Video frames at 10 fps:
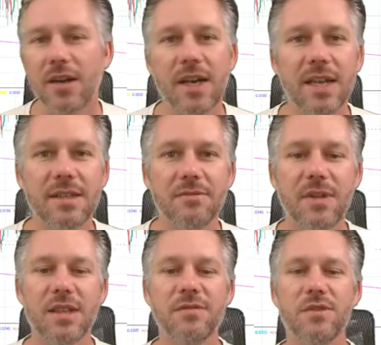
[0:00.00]
Okay,
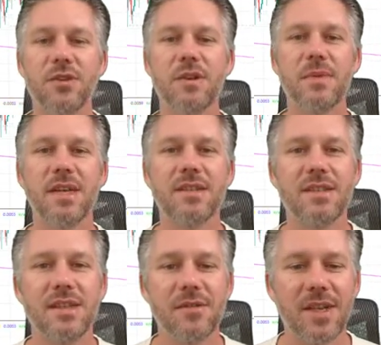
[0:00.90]
thanks for joining me.
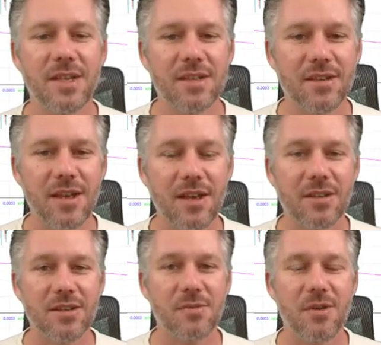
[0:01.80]
See you again
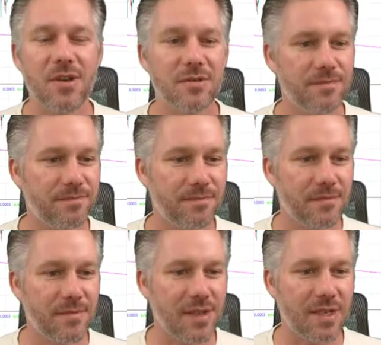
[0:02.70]
tomorrow.
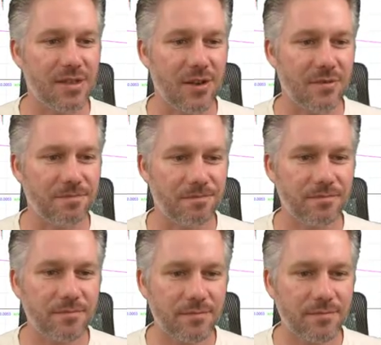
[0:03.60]
Thanks a lot.